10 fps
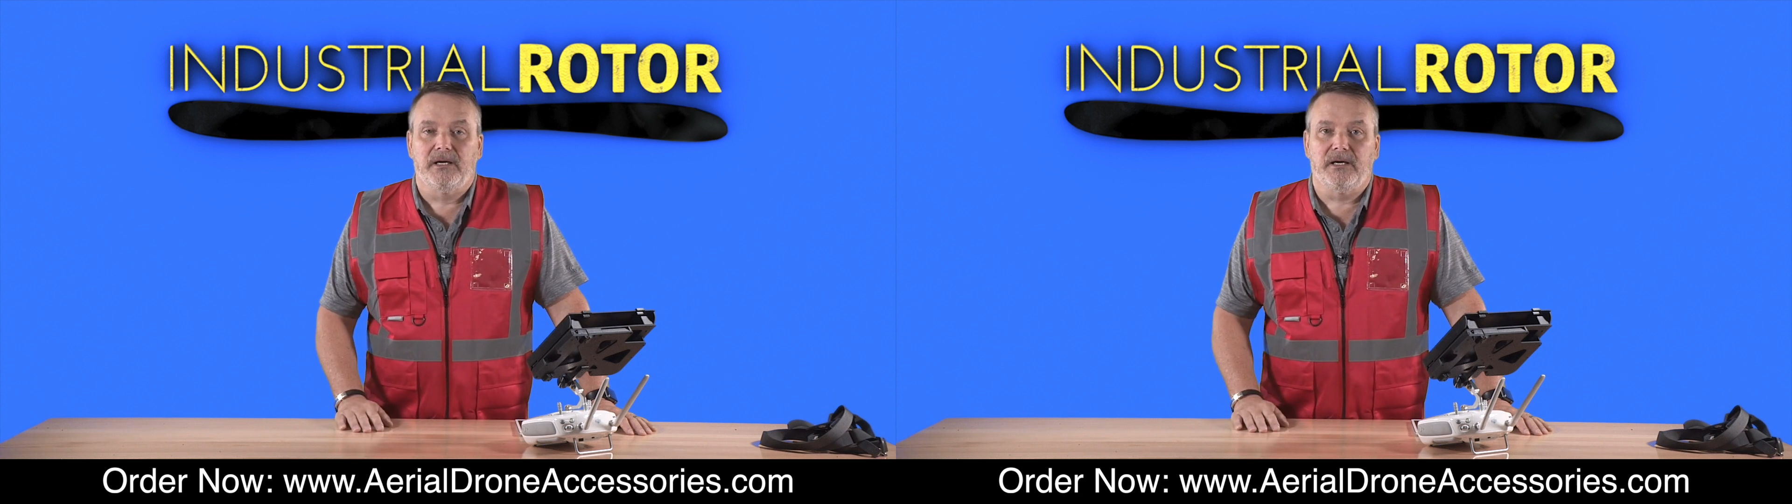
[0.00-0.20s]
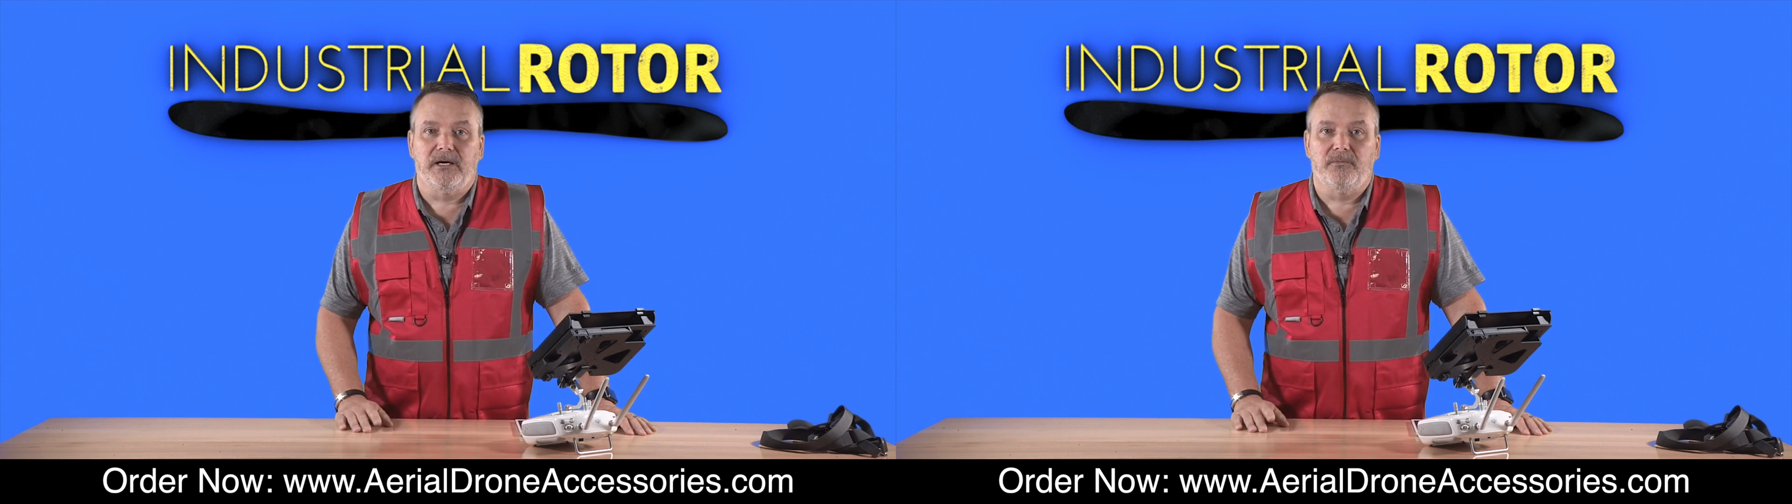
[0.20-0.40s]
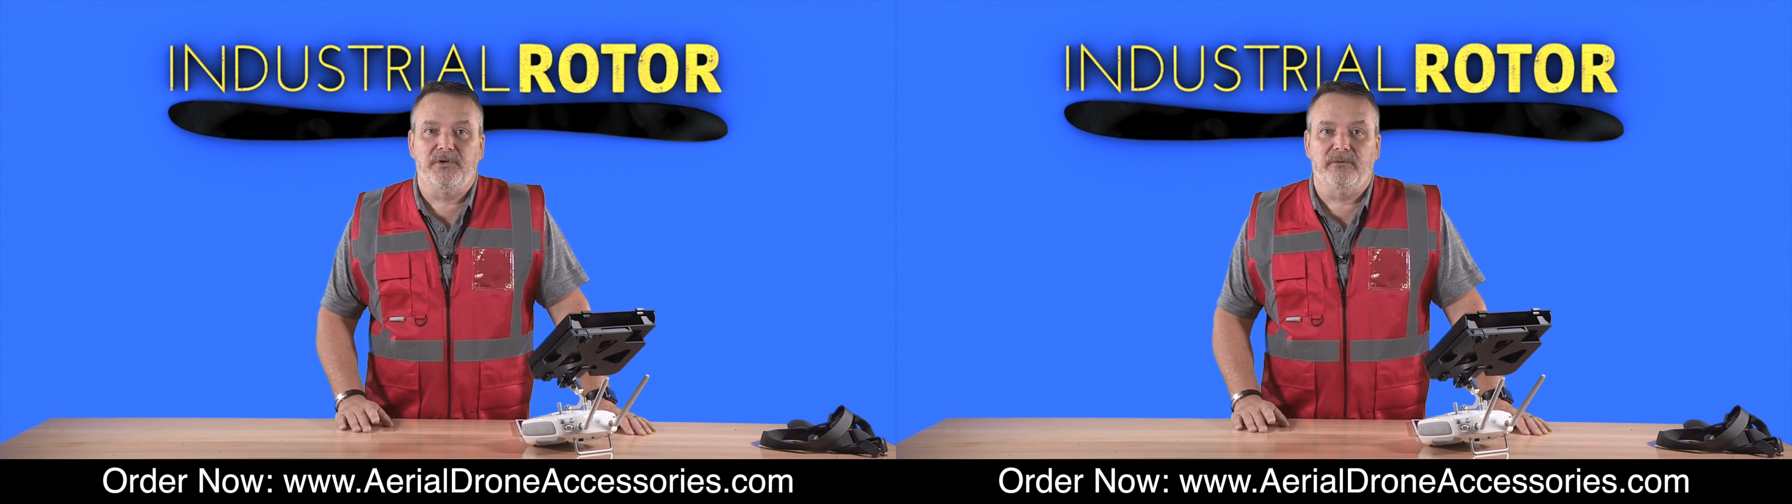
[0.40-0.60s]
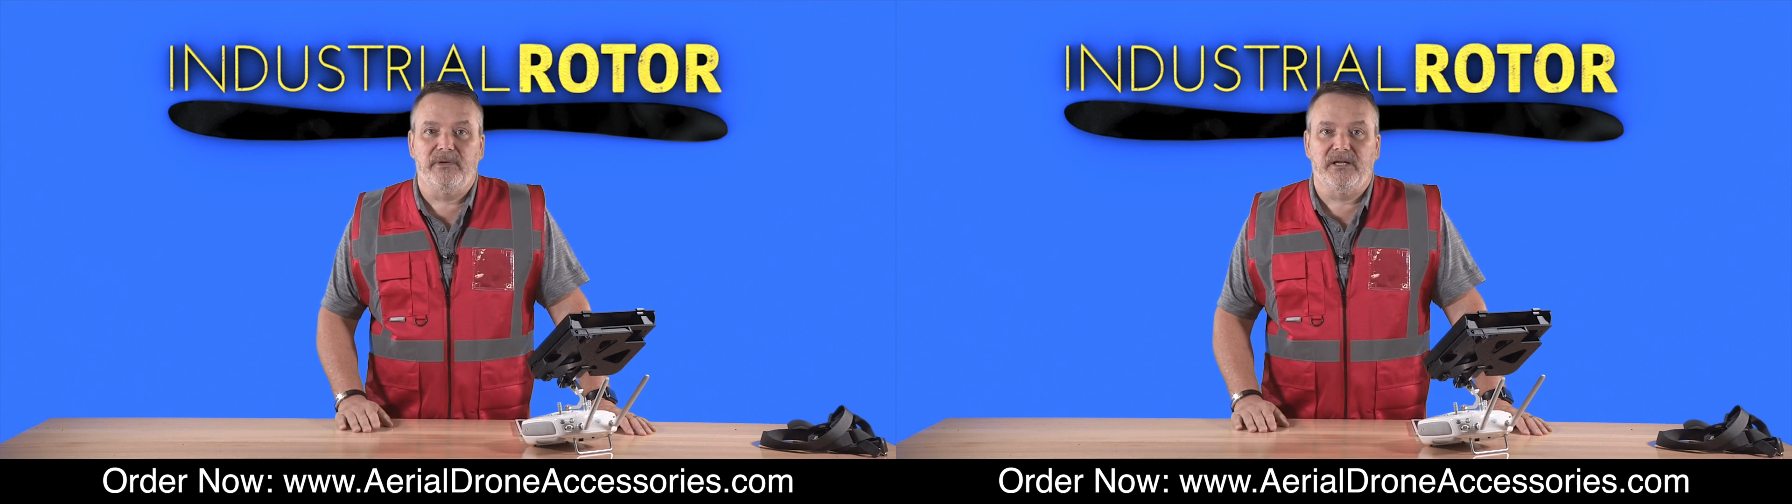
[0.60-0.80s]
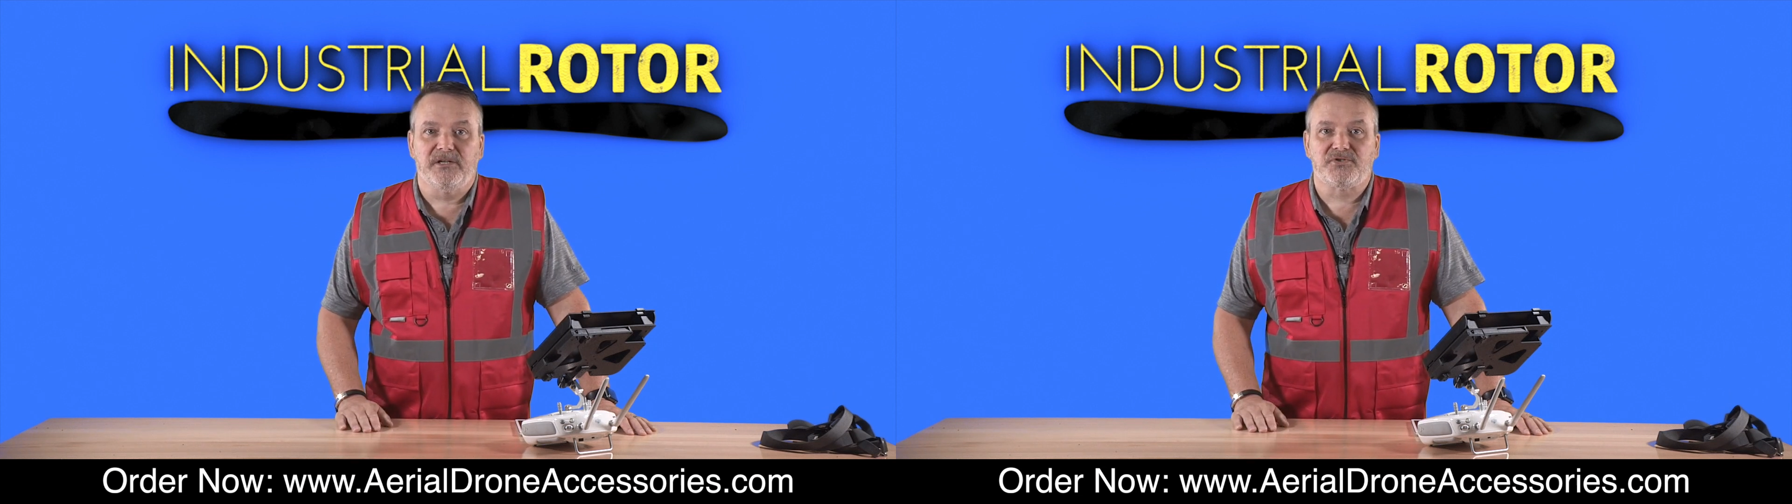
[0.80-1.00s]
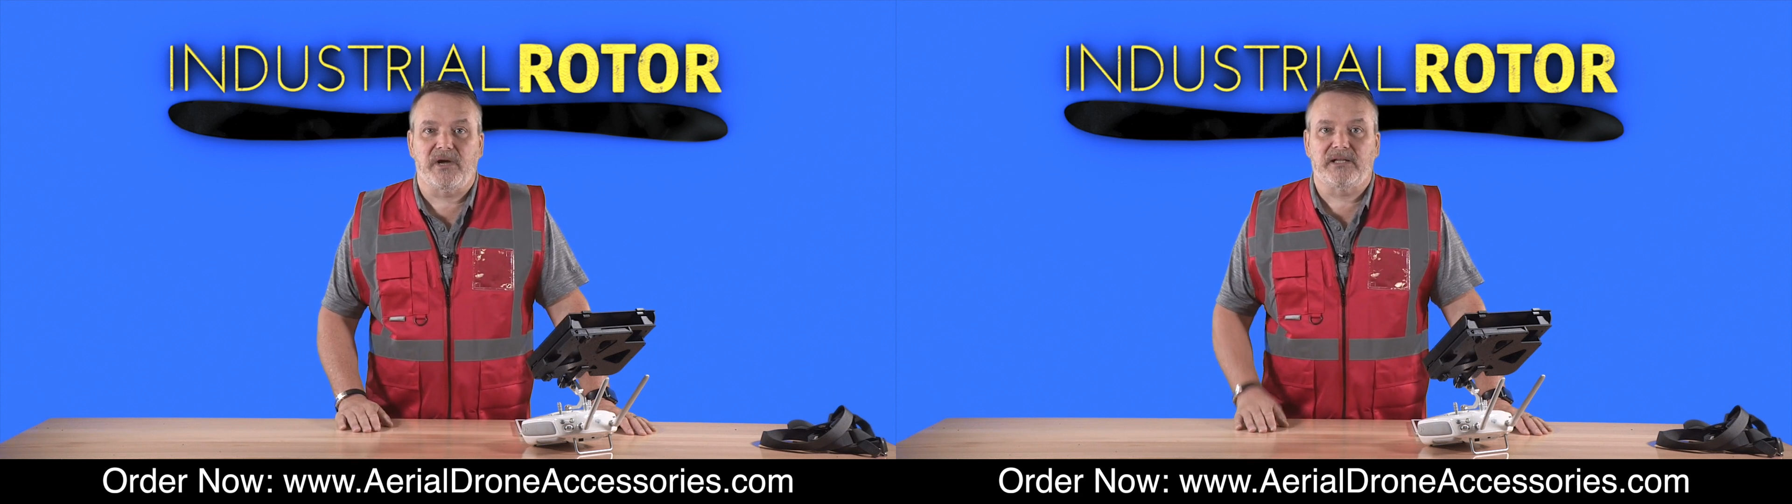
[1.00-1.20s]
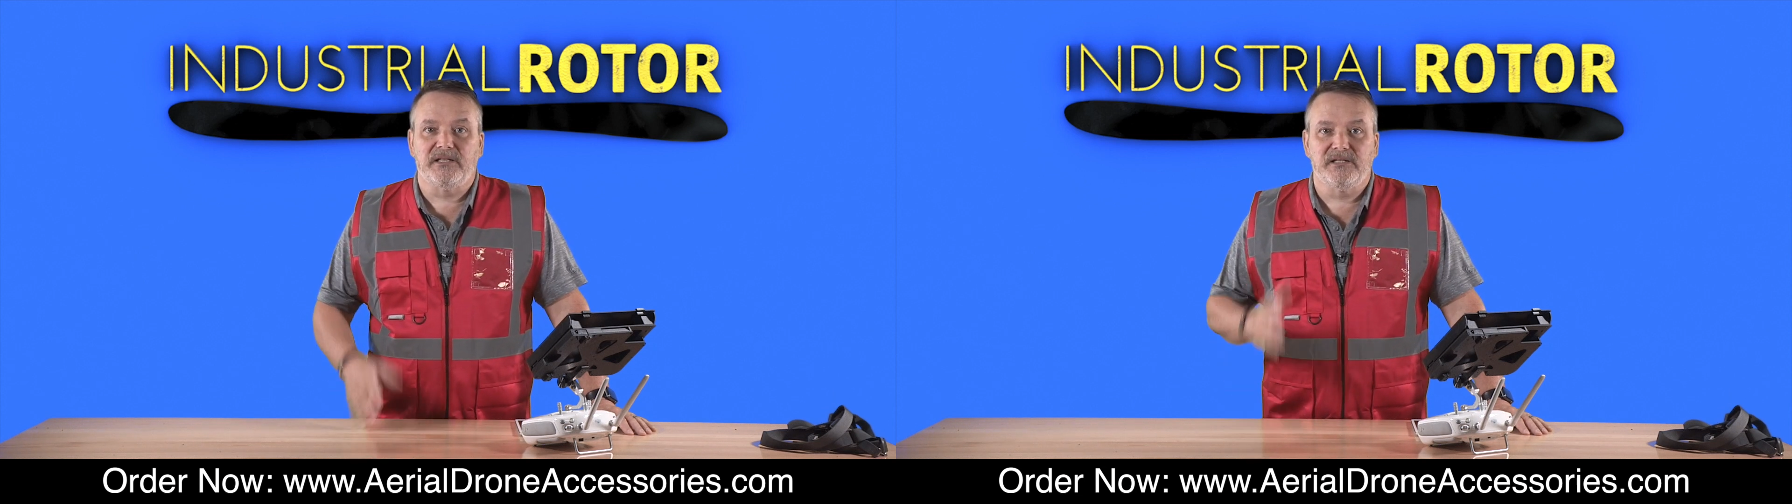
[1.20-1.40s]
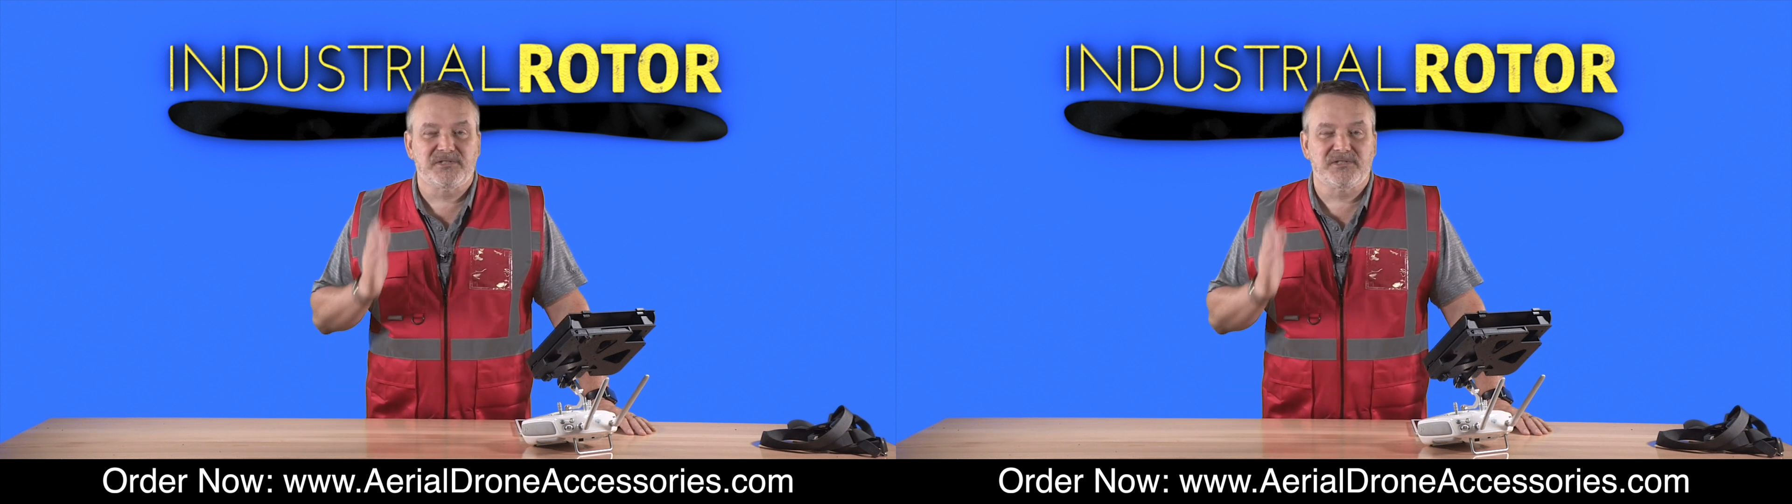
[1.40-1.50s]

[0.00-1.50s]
when you're being distracted.